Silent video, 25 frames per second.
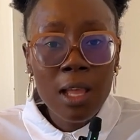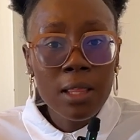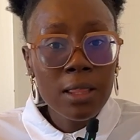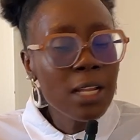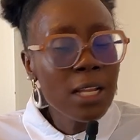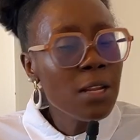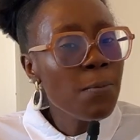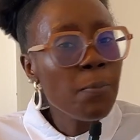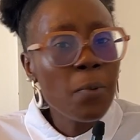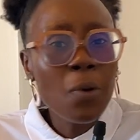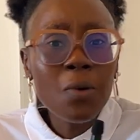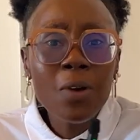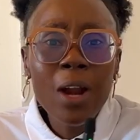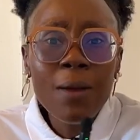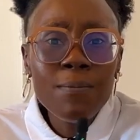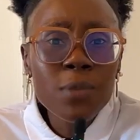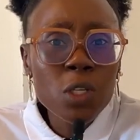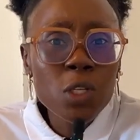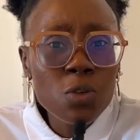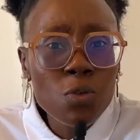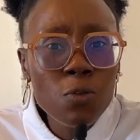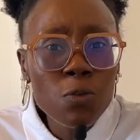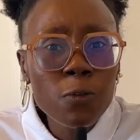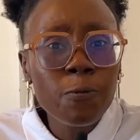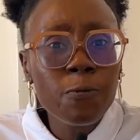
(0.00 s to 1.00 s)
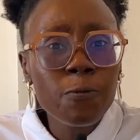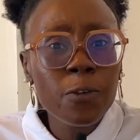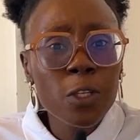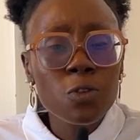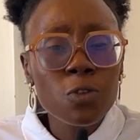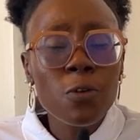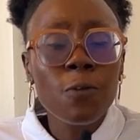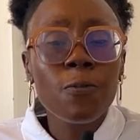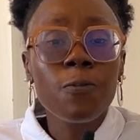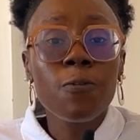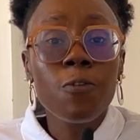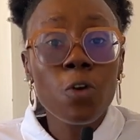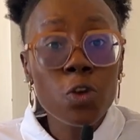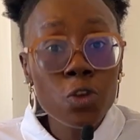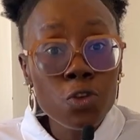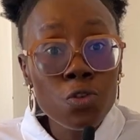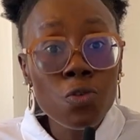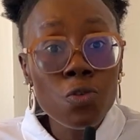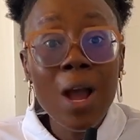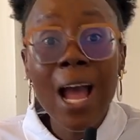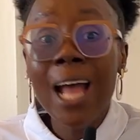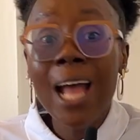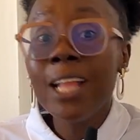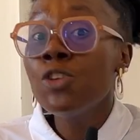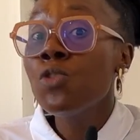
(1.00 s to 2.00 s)
then the program is good fit for
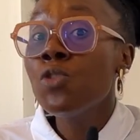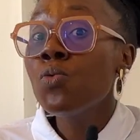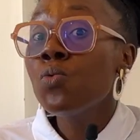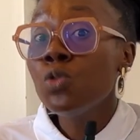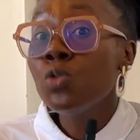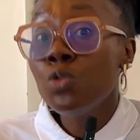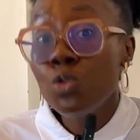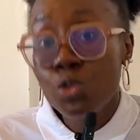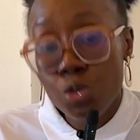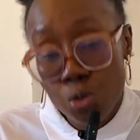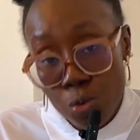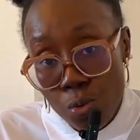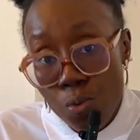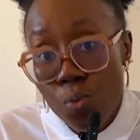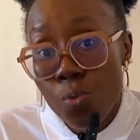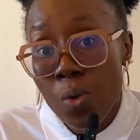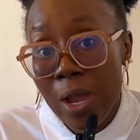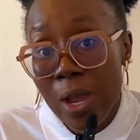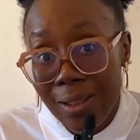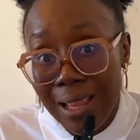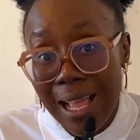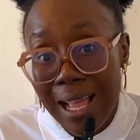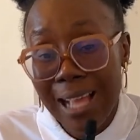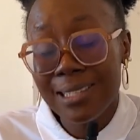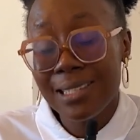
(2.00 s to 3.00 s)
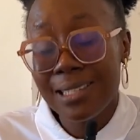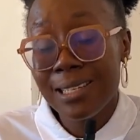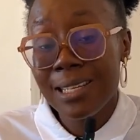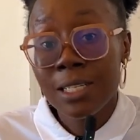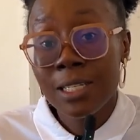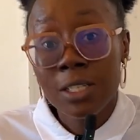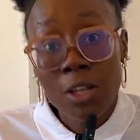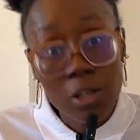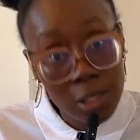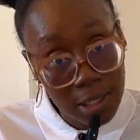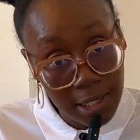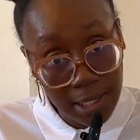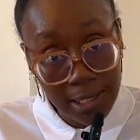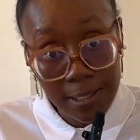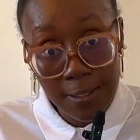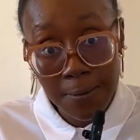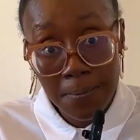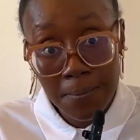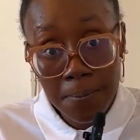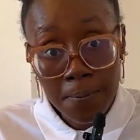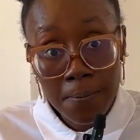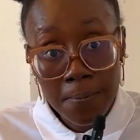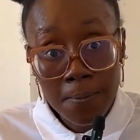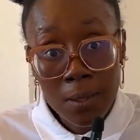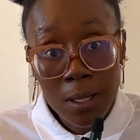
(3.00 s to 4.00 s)
you and you will do well as a nurse.
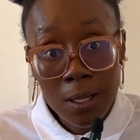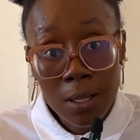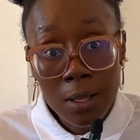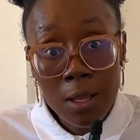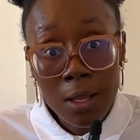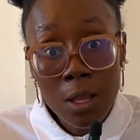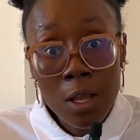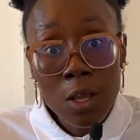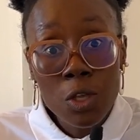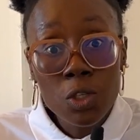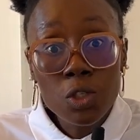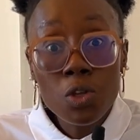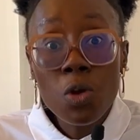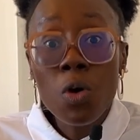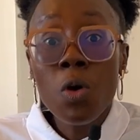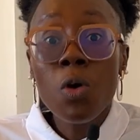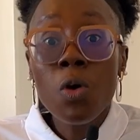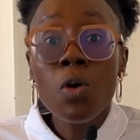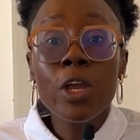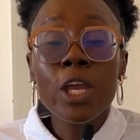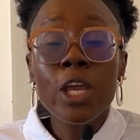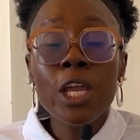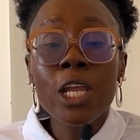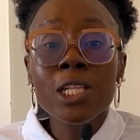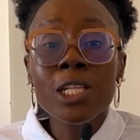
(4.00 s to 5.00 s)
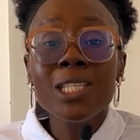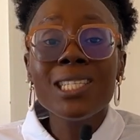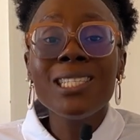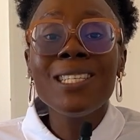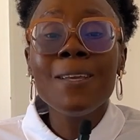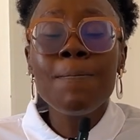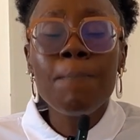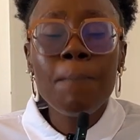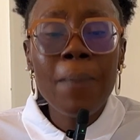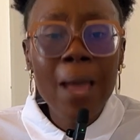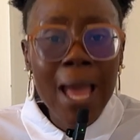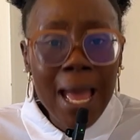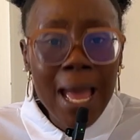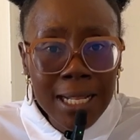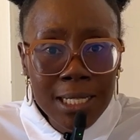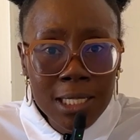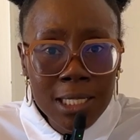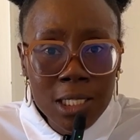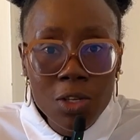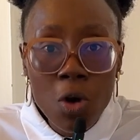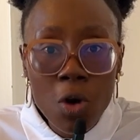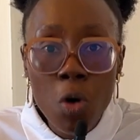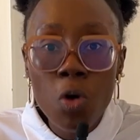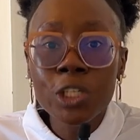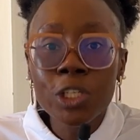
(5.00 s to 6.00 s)
So it
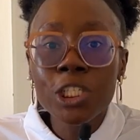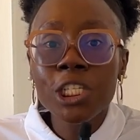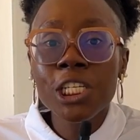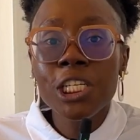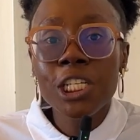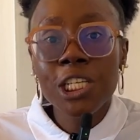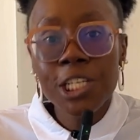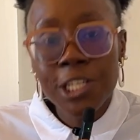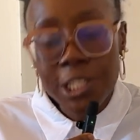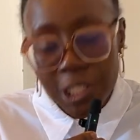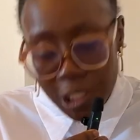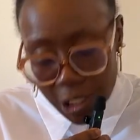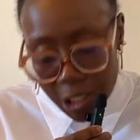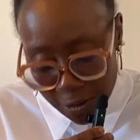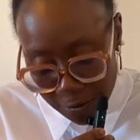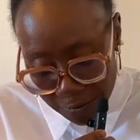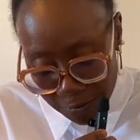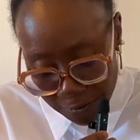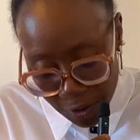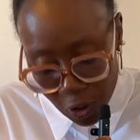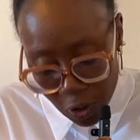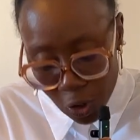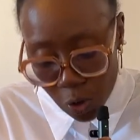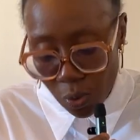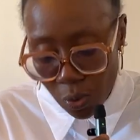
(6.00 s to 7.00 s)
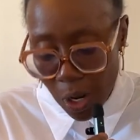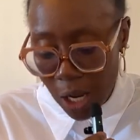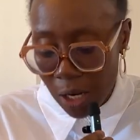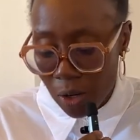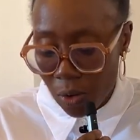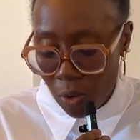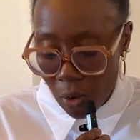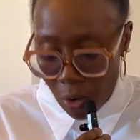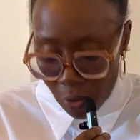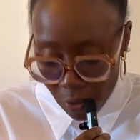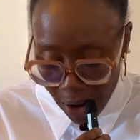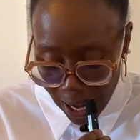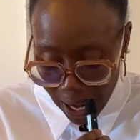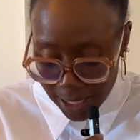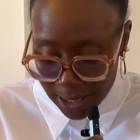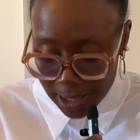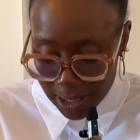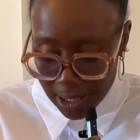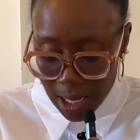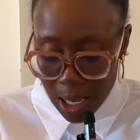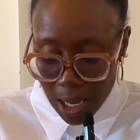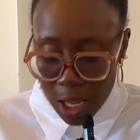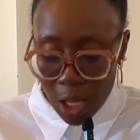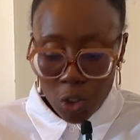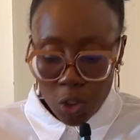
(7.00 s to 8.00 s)
depends on the individual, all right?
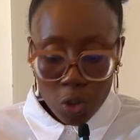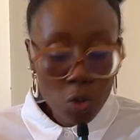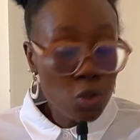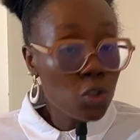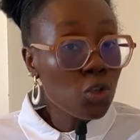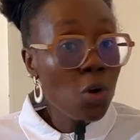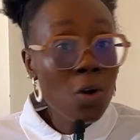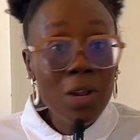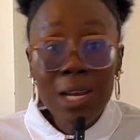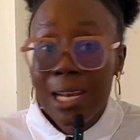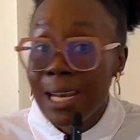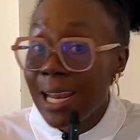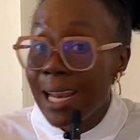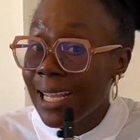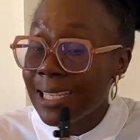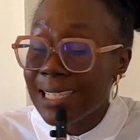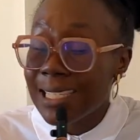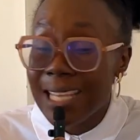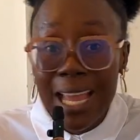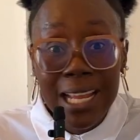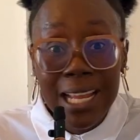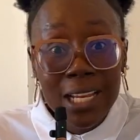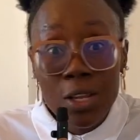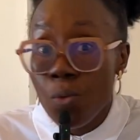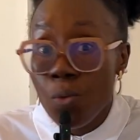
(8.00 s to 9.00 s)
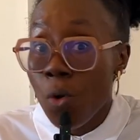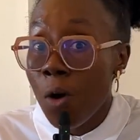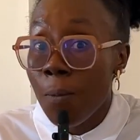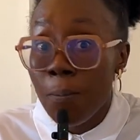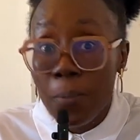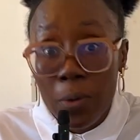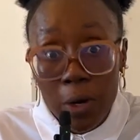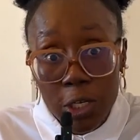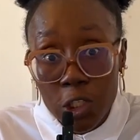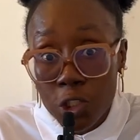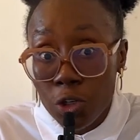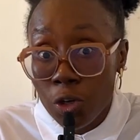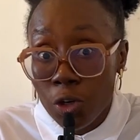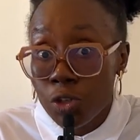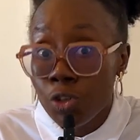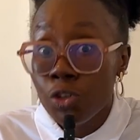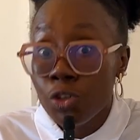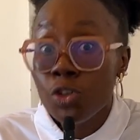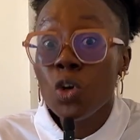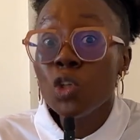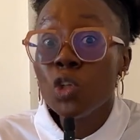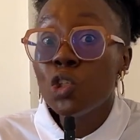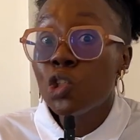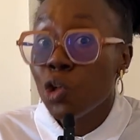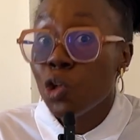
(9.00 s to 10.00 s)
So don't let anyone pressure you.
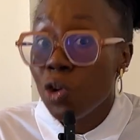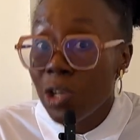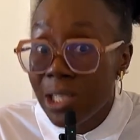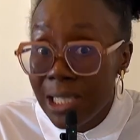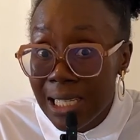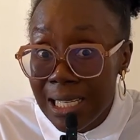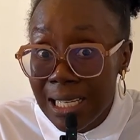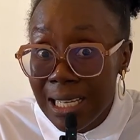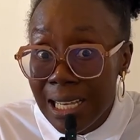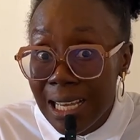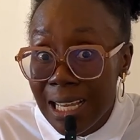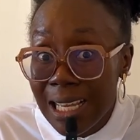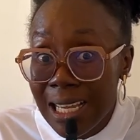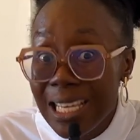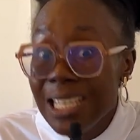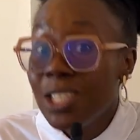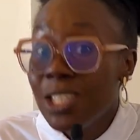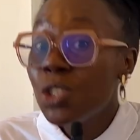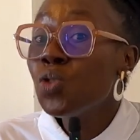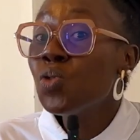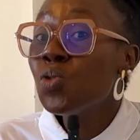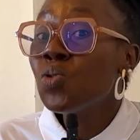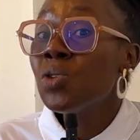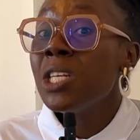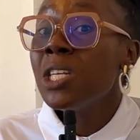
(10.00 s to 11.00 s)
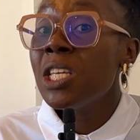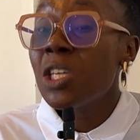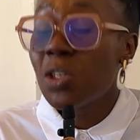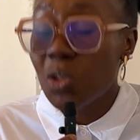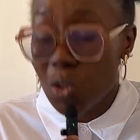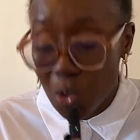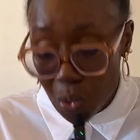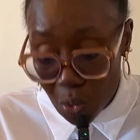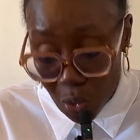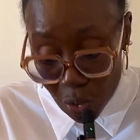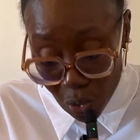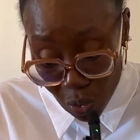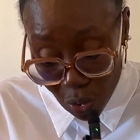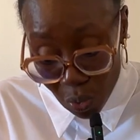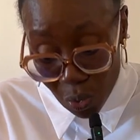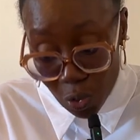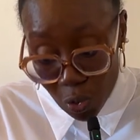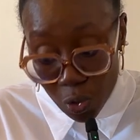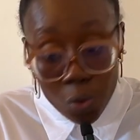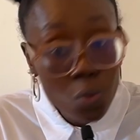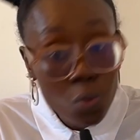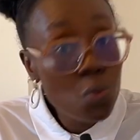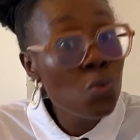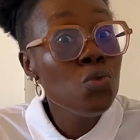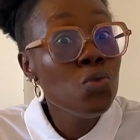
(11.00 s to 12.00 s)
Your journey is unique to you.
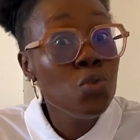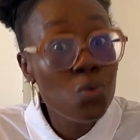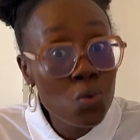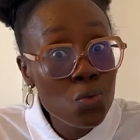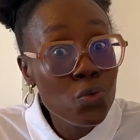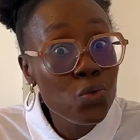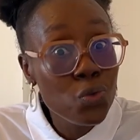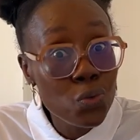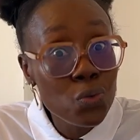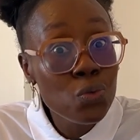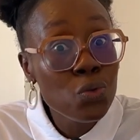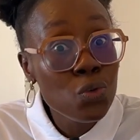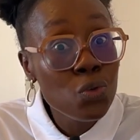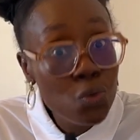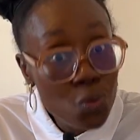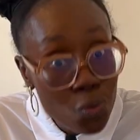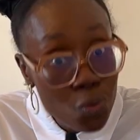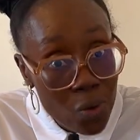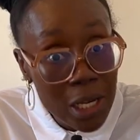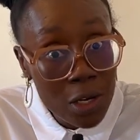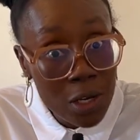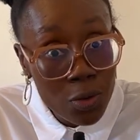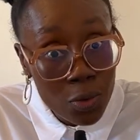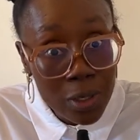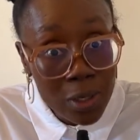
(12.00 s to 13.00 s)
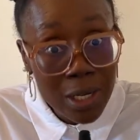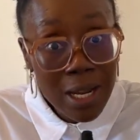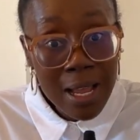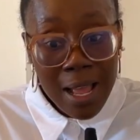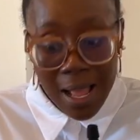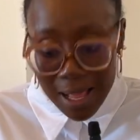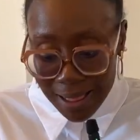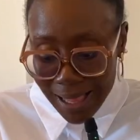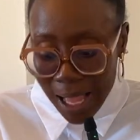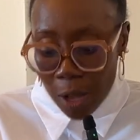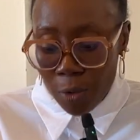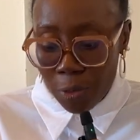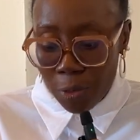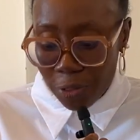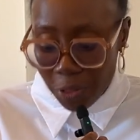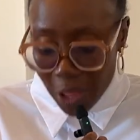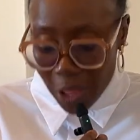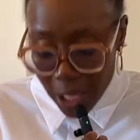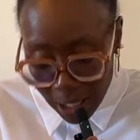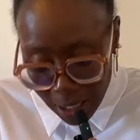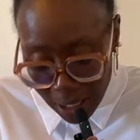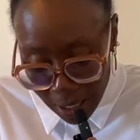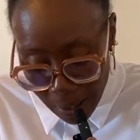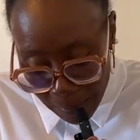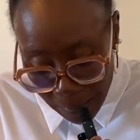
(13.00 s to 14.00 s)
You alone. Now
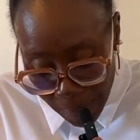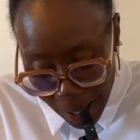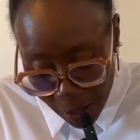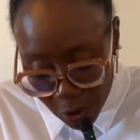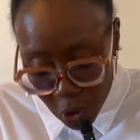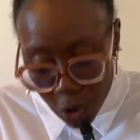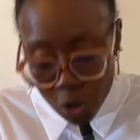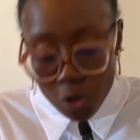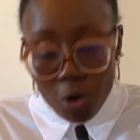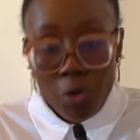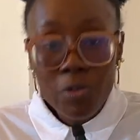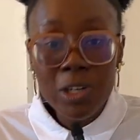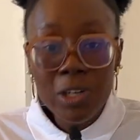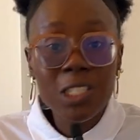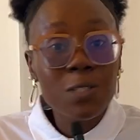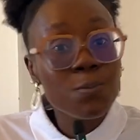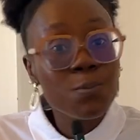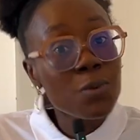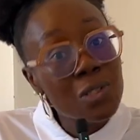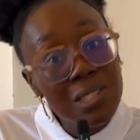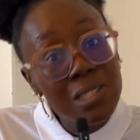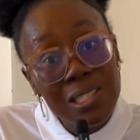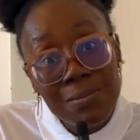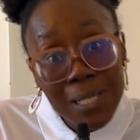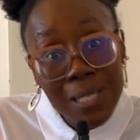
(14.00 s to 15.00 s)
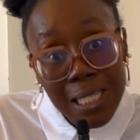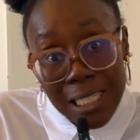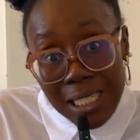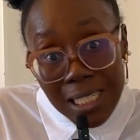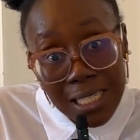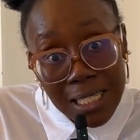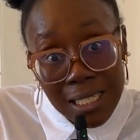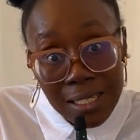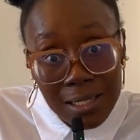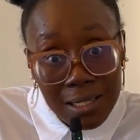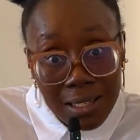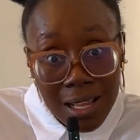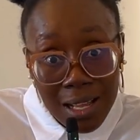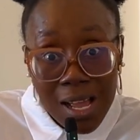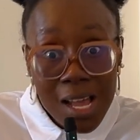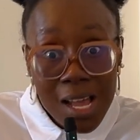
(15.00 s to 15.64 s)
think about your responsibilities.